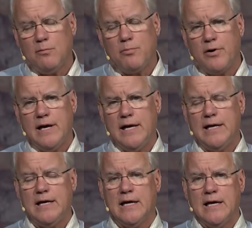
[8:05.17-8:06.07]

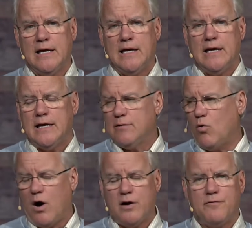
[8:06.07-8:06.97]
bread and
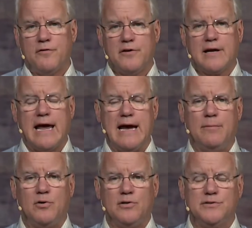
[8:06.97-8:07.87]
water for their
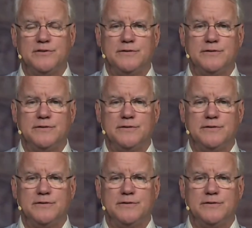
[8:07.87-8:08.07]
camels.